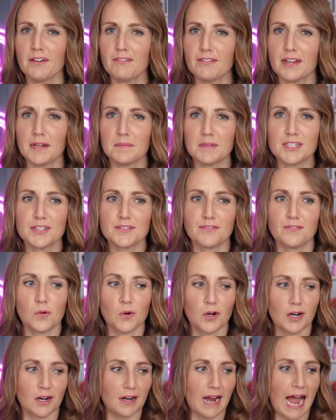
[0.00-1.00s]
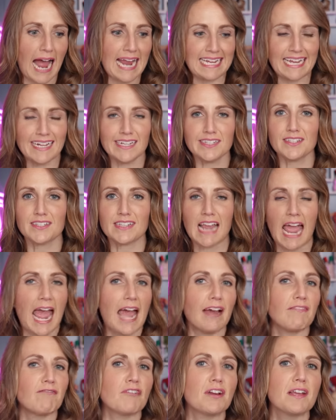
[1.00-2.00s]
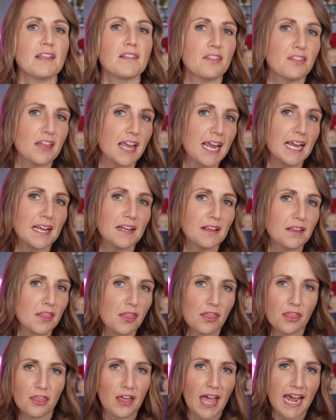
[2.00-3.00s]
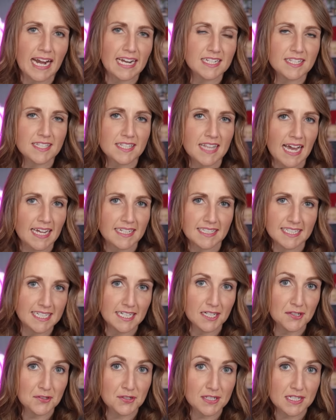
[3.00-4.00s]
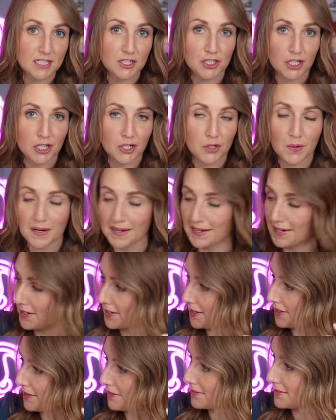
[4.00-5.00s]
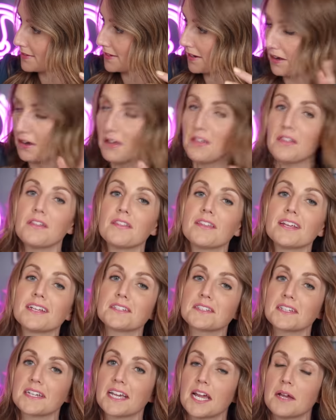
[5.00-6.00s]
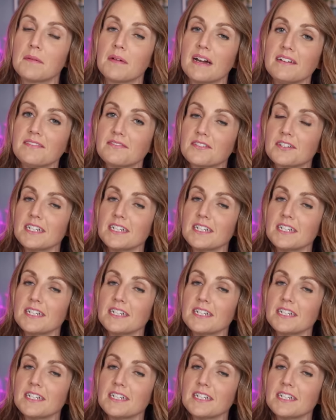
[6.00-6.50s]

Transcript: famous for, I guess, everything that is that TLC show and all the things that came after